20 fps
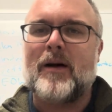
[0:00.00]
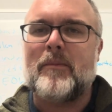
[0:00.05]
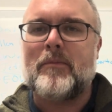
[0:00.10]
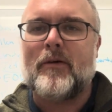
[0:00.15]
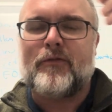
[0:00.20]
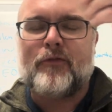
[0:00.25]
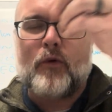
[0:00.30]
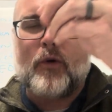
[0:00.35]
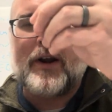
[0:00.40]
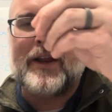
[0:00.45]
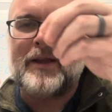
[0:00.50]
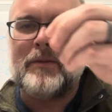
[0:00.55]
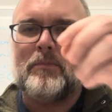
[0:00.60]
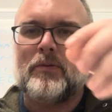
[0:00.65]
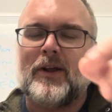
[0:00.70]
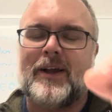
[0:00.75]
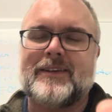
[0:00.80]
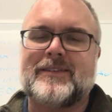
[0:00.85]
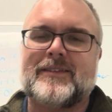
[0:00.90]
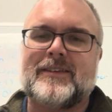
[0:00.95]
before he
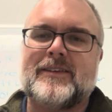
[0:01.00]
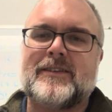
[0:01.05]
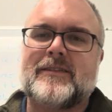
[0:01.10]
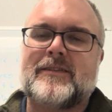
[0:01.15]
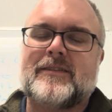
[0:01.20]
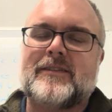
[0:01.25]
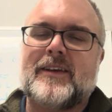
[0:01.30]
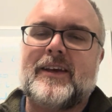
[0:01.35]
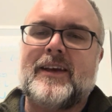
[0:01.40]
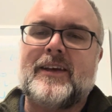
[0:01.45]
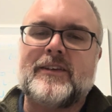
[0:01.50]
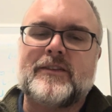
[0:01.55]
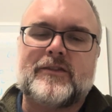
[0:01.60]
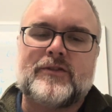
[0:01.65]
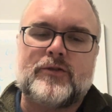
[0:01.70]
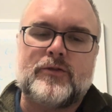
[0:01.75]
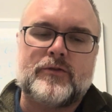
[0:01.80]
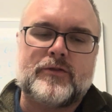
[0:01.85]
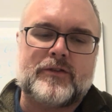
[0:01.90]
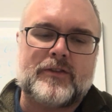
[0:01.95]
blesses his
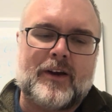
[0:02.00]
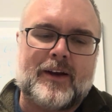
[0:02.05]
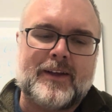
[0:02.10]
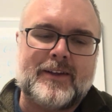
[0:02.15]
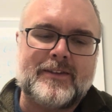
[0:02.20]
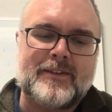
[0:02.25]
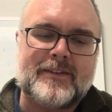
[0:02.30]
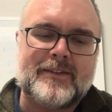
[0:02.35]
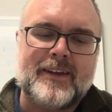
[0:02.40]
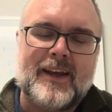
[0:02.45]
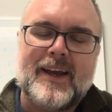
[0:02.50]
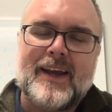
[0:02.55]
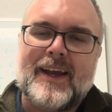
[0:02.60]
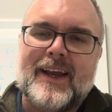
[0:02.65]
two sons,